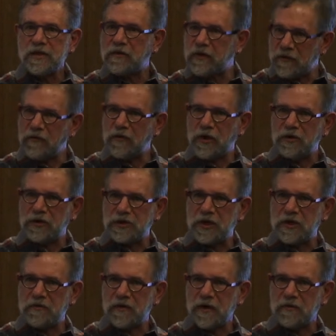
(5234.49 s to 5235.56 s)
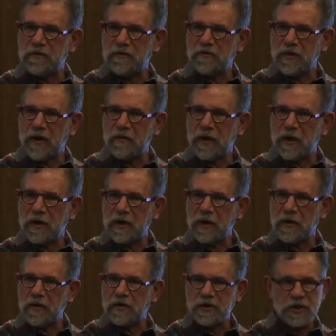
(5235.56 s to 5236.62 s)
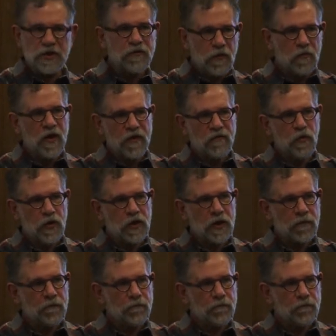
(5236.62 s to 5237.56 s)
Is everyone understanding what I'm getting at? It's a different way of working.